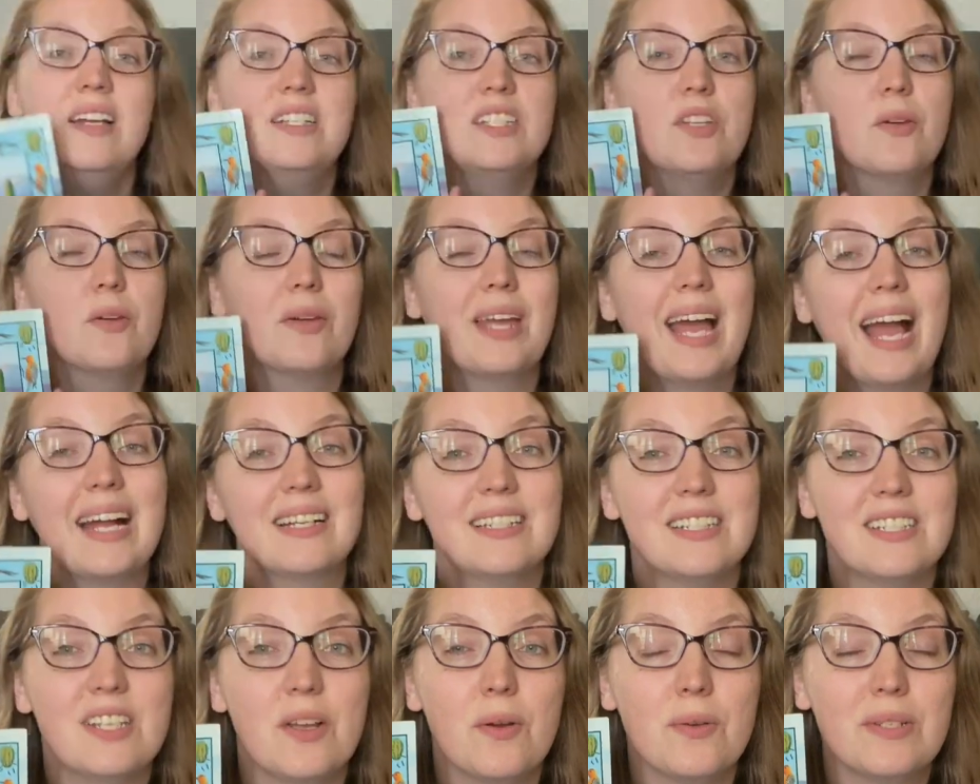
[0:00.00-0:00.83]
So
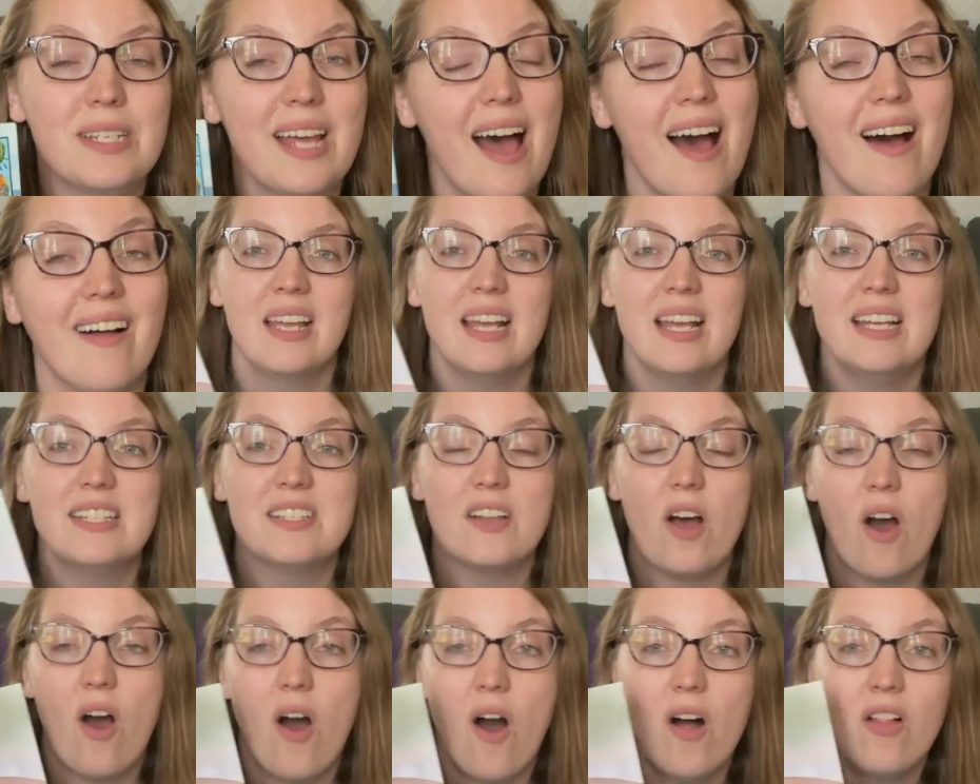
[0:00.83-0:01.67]
Cactus Hotel
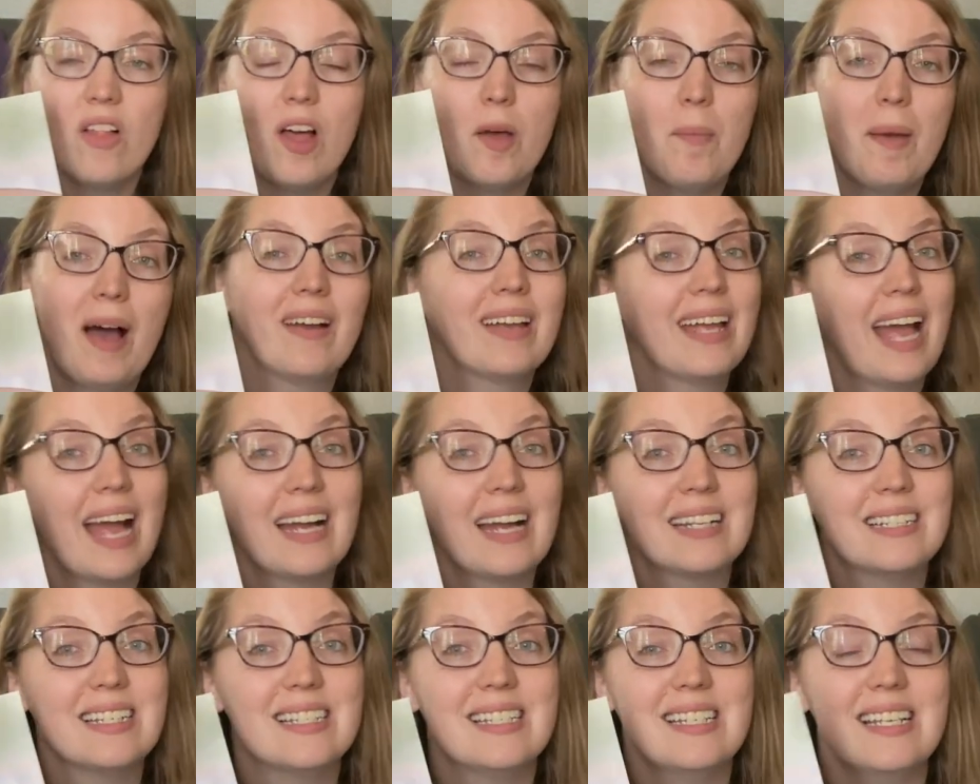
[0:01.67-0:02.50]
is all about
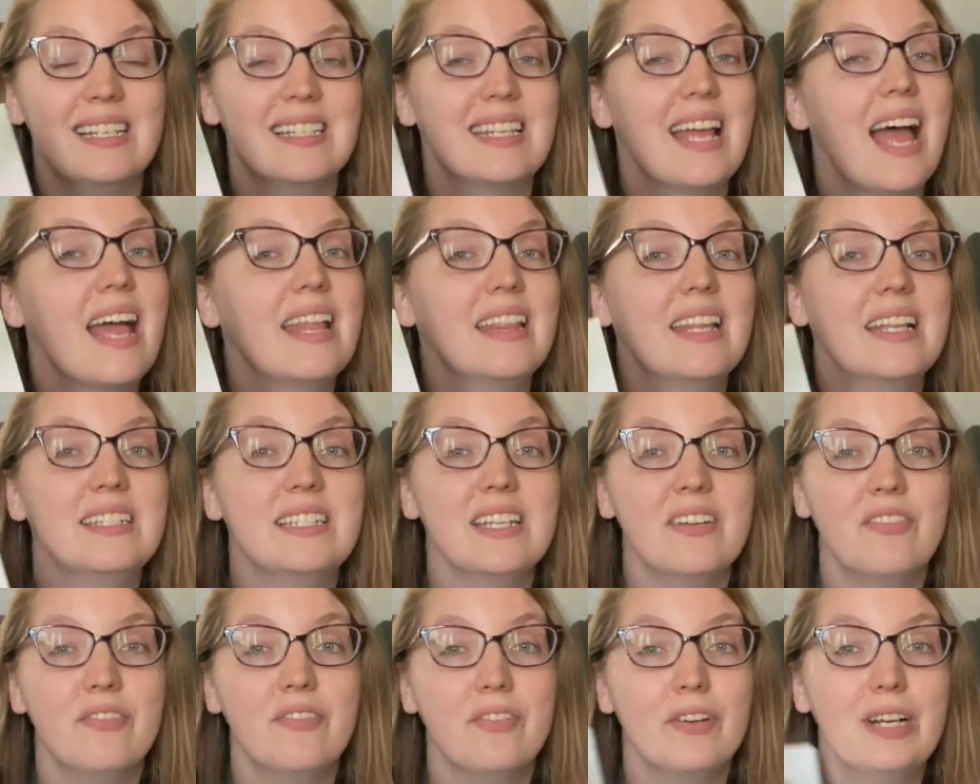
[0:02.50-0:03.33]
cactuses and the
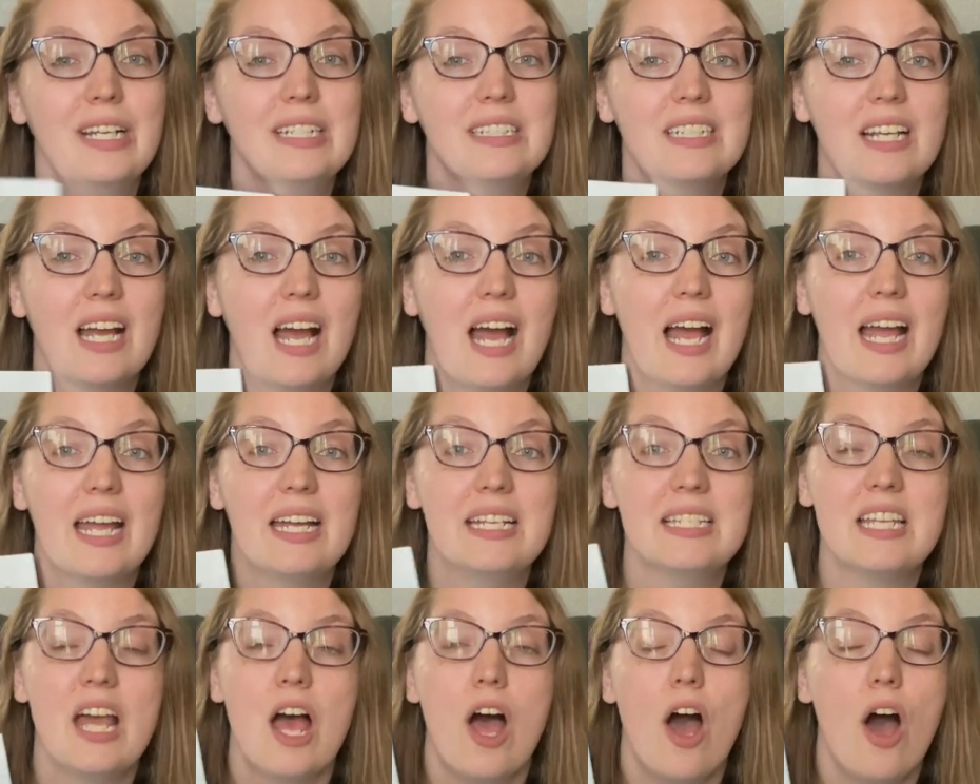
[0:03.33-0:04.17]
different
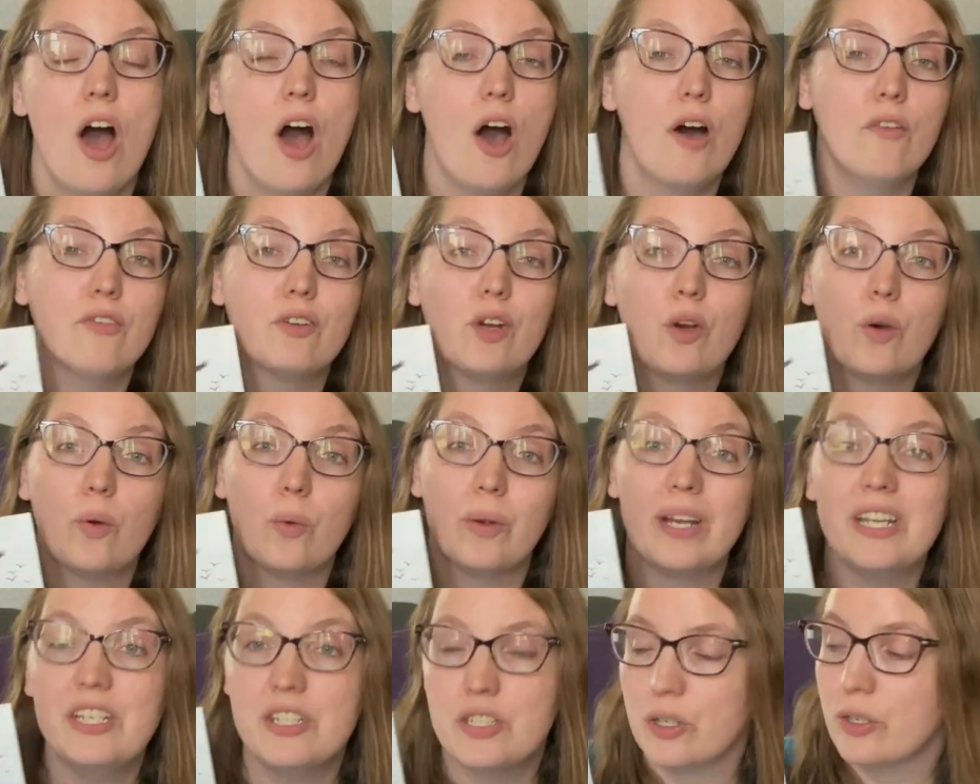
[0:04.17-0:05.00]
kinds of
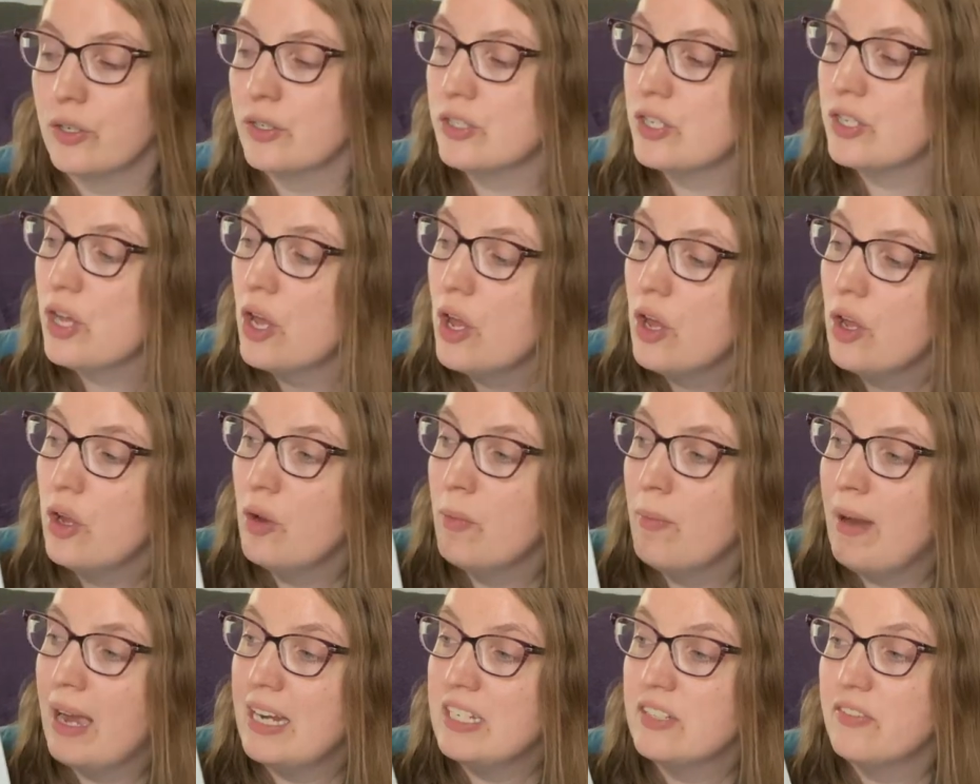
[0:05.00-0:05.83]
creatures who
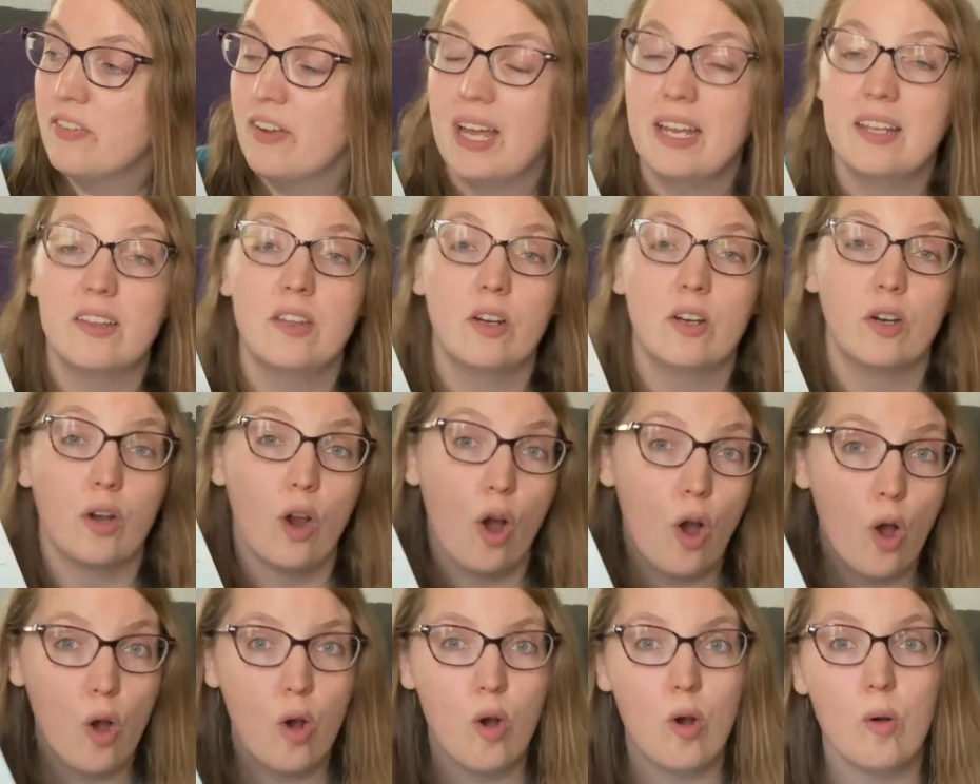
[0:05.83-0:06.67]
might find their
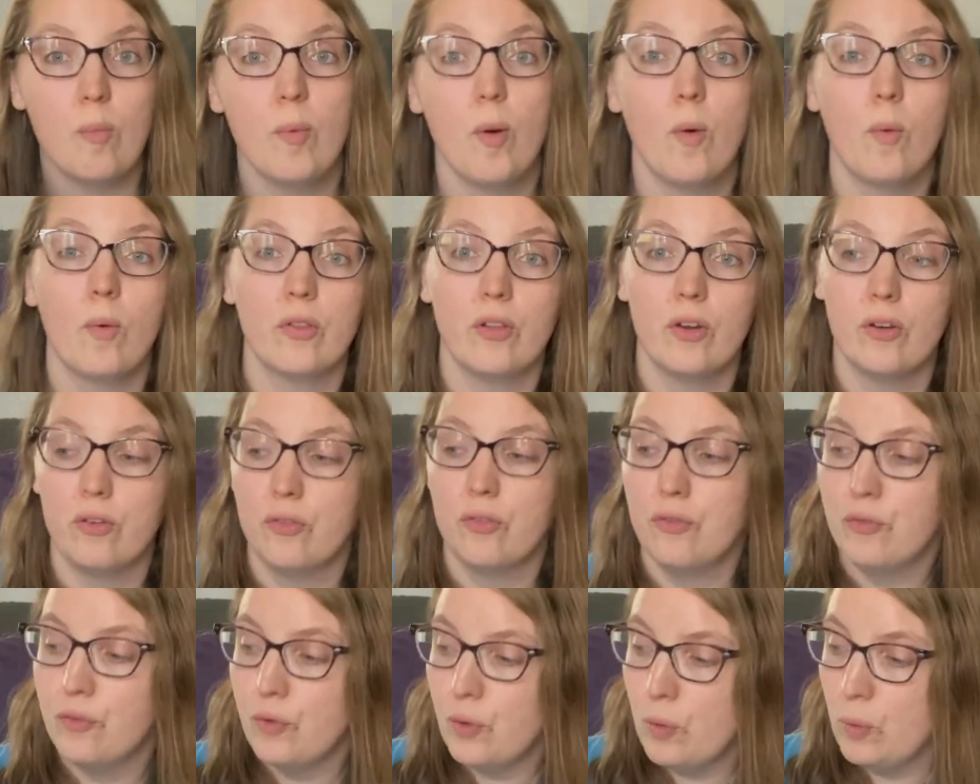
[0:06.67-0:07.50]
home or their
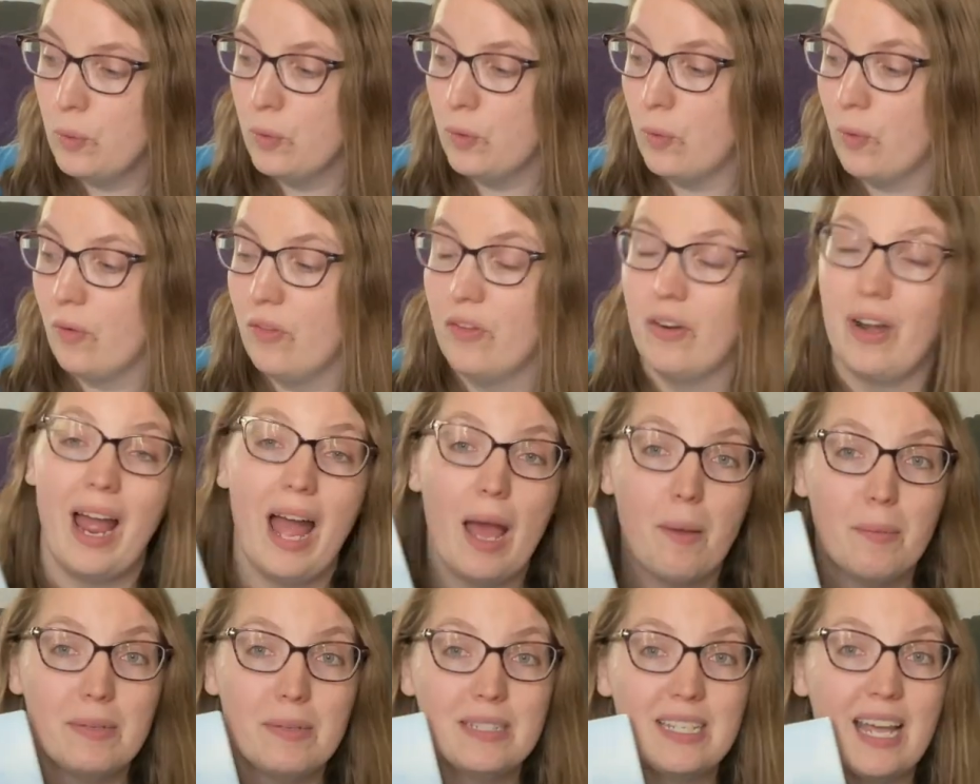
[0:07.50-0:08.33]
food or their
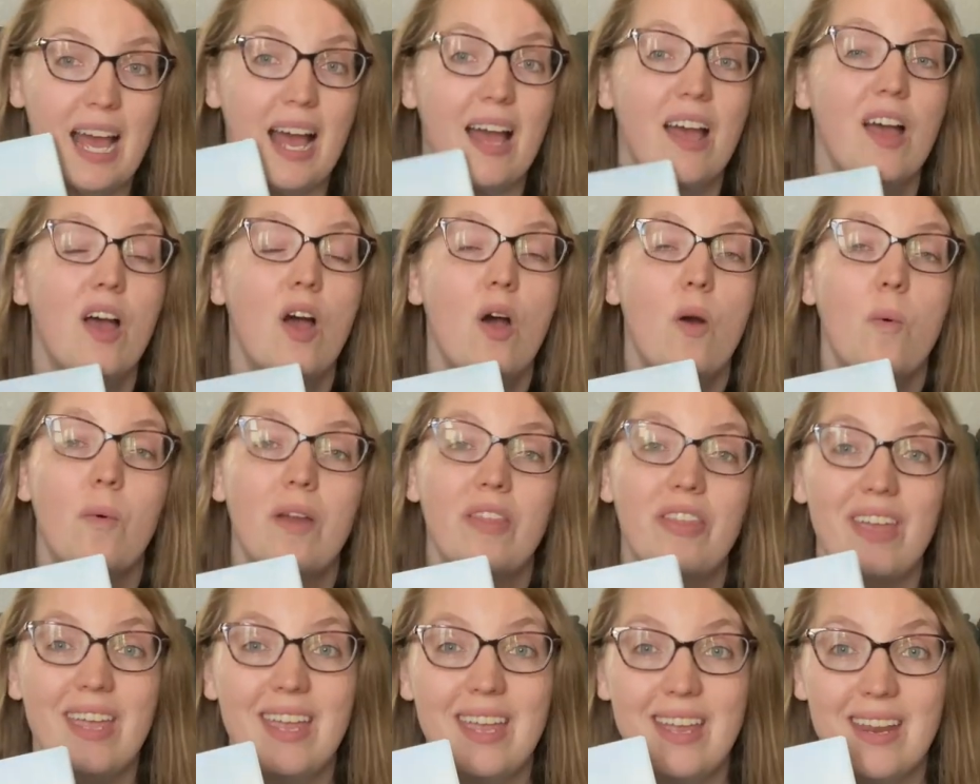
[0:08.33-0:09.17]
habitat
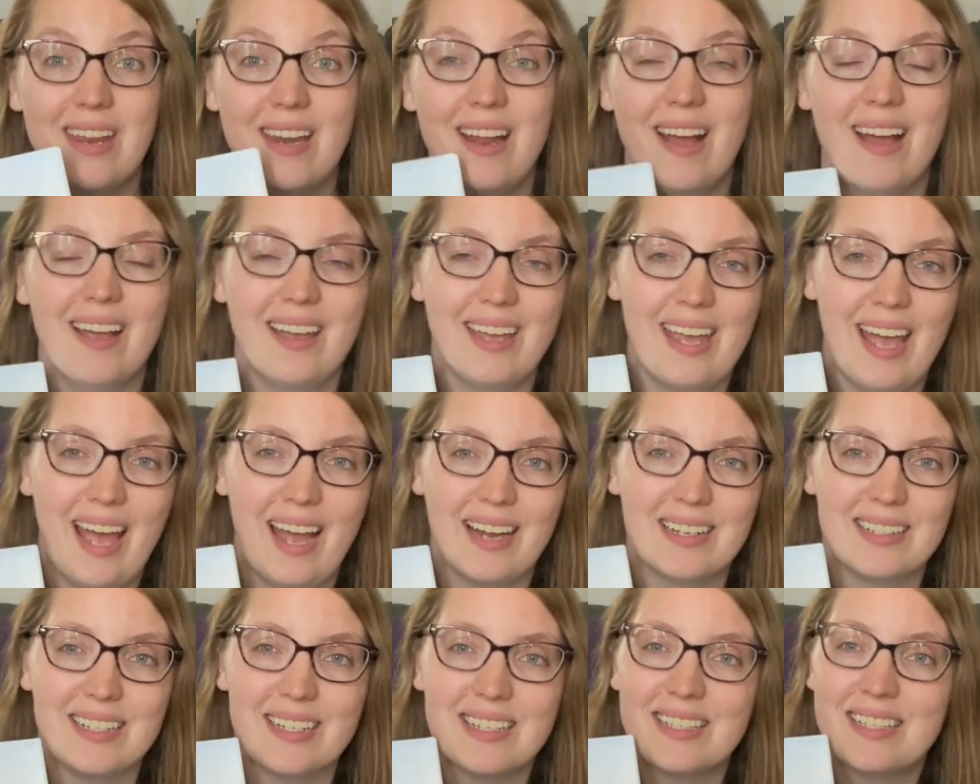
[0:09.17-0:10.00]
within a
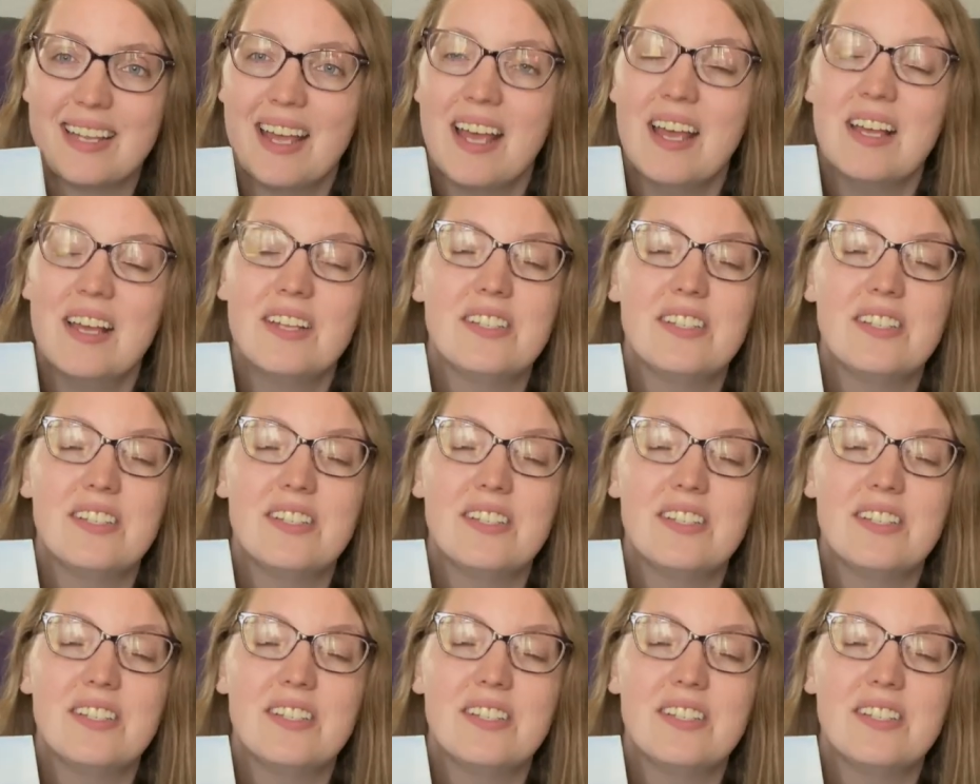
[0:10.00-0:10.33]
cactus.